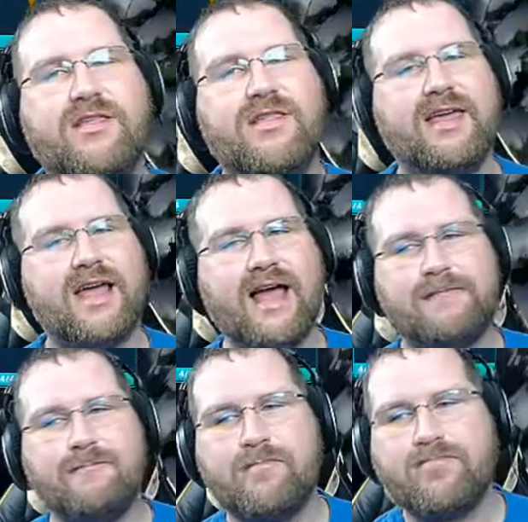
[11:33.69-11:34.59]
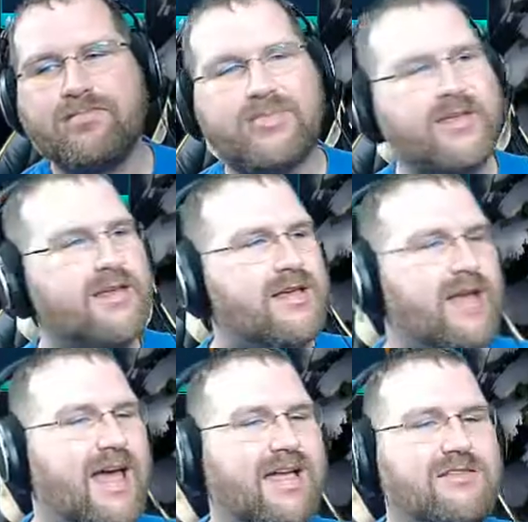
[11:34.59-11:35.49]
that they got,
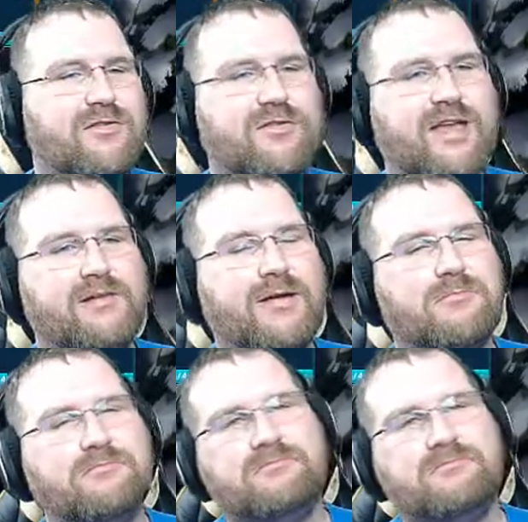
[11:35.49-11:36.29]
and you'll take them out.